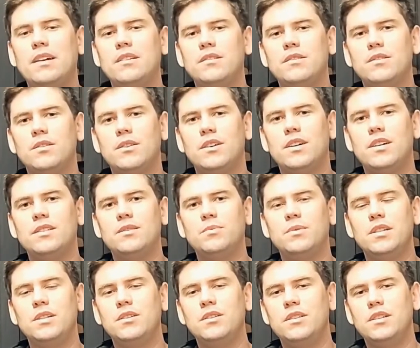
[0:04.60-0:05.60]
size
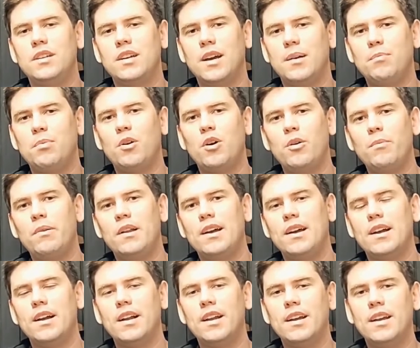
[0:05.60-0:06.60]
when using our
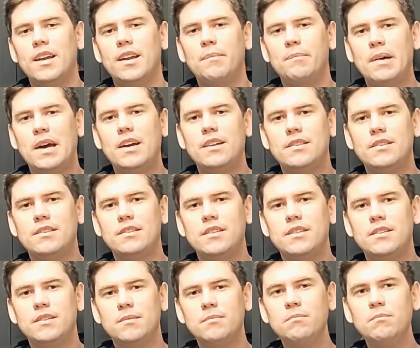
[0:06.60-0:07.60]
Proplank click-in batten
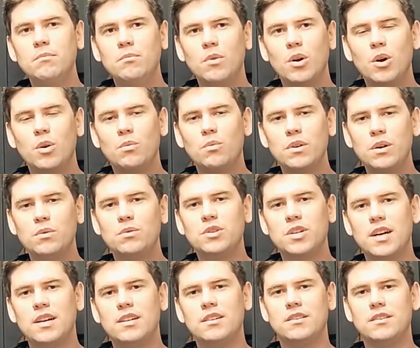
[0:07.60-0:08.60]
system will
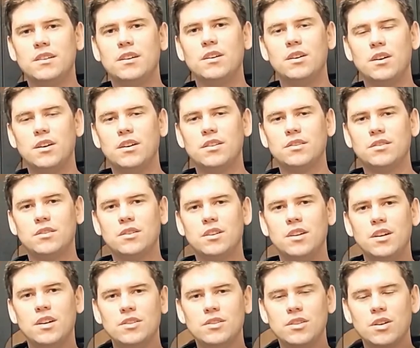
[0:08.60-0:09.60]
change the costs.
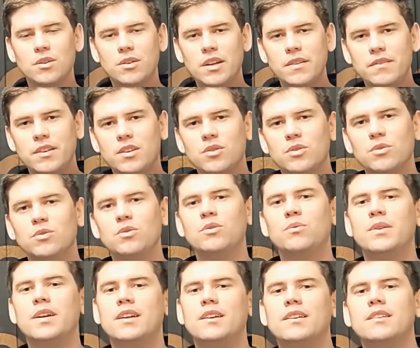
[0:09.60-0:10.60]
So I'll give you two
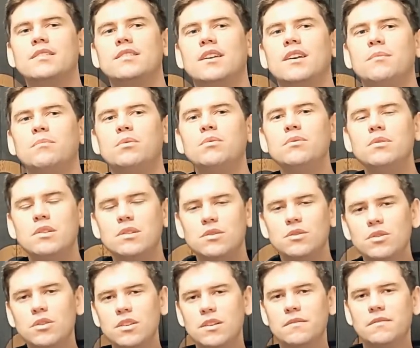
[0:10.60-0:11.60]
quick examples
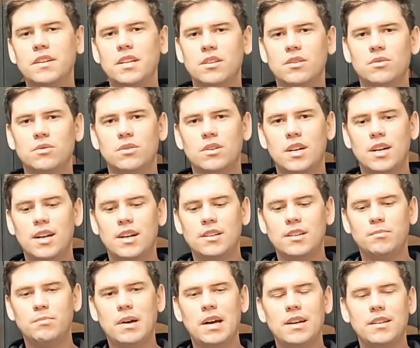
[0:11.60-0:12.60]
using Victorian
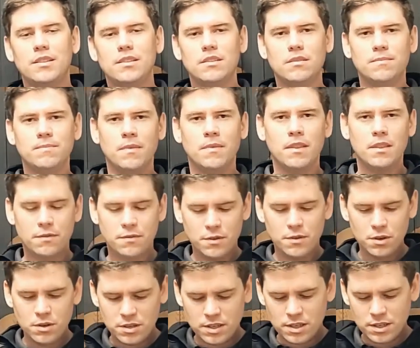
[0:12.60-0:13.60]
ash battens.
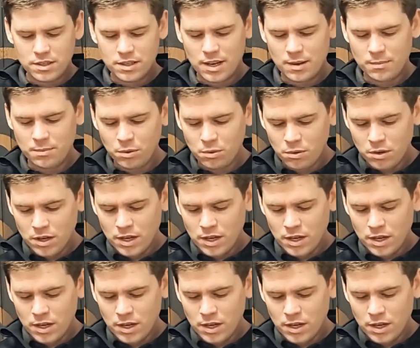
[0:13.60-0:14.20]
First example